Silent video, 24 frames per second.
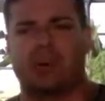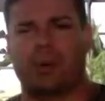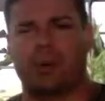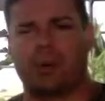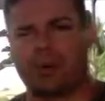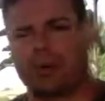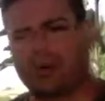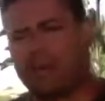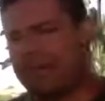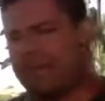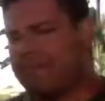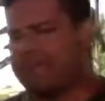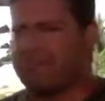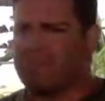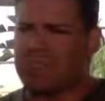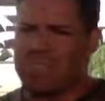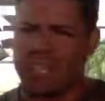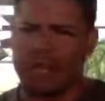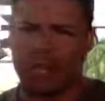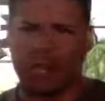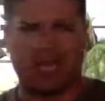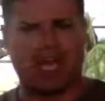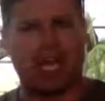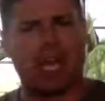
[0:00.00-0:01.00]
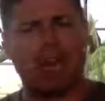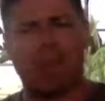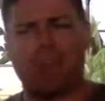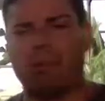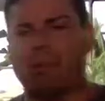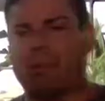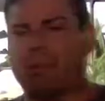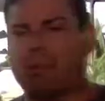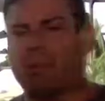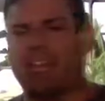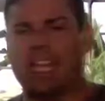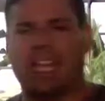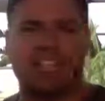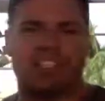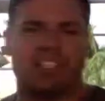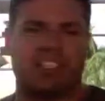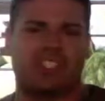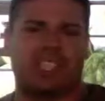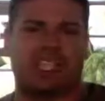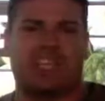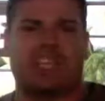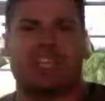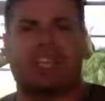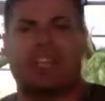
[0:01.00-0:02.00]
There were, you know, a couple things
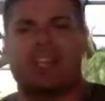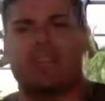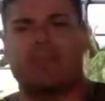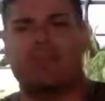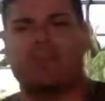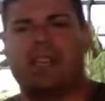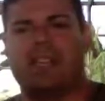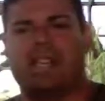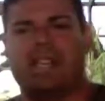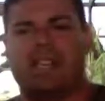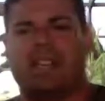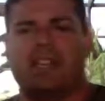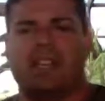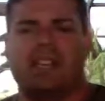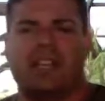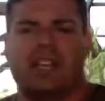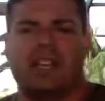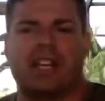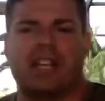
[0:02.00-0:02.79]
that needed to be